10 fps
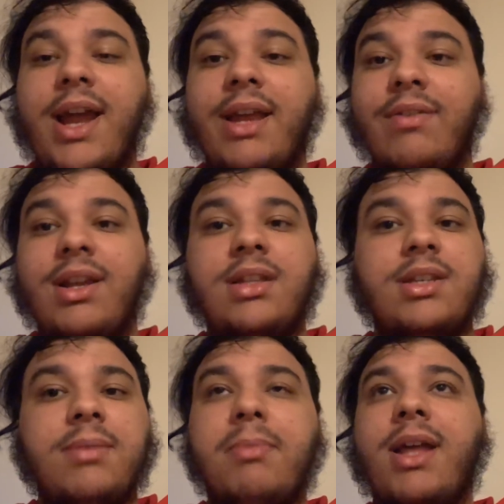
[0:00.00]
He really
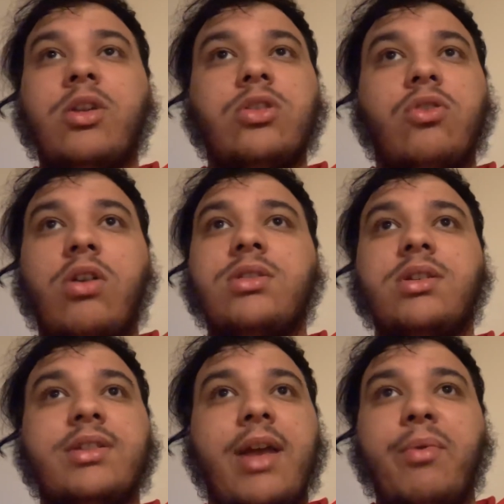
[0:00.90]
did, man. Those
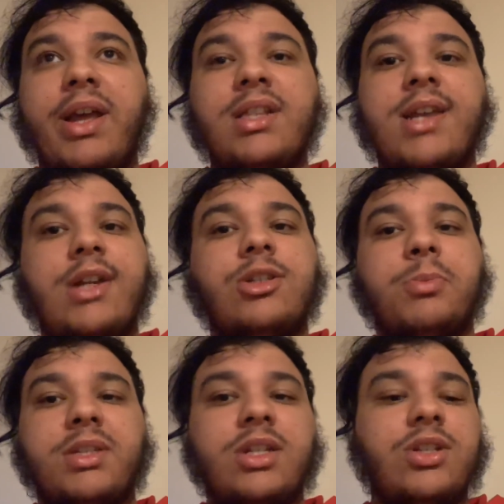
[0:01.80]
crosses, they were in dangerous
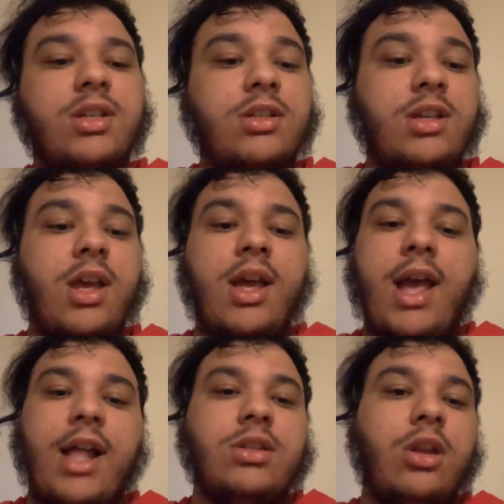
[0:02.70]
positions,
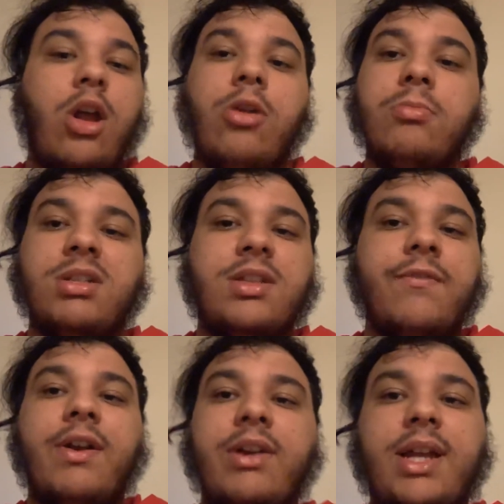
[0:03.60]
and Delo missed a
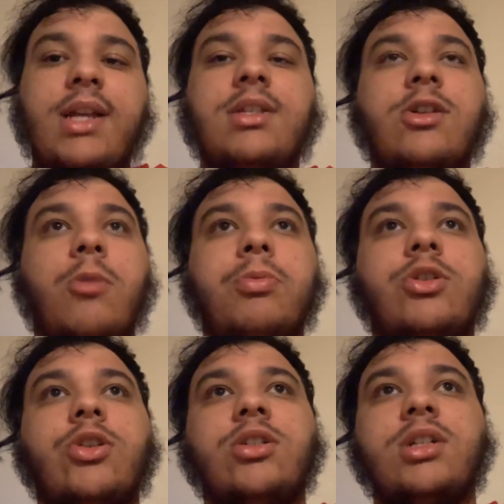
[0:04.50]
very easy
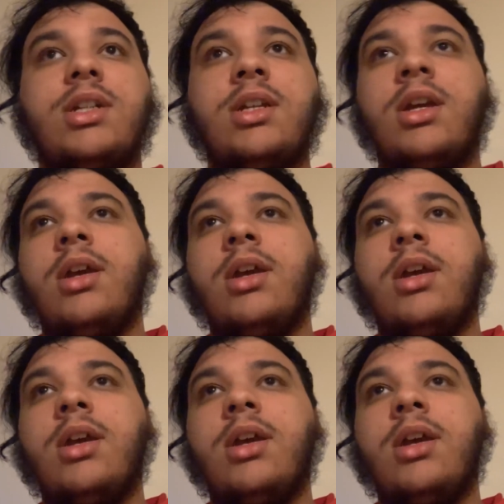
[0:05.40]
opportunity.